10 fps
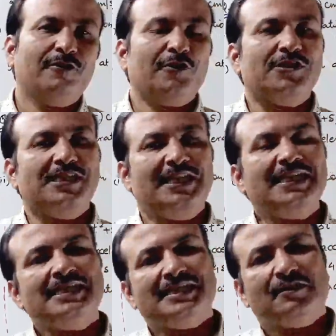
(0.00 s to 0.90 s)
velocity
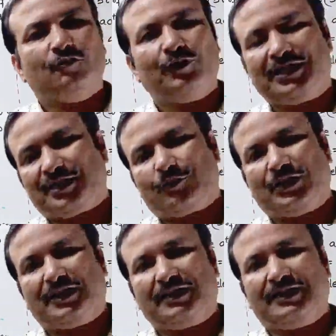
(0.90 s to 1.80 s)
is vector
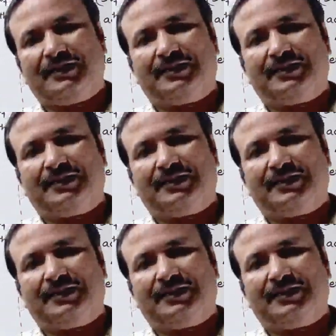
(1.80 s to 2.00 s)
quantity.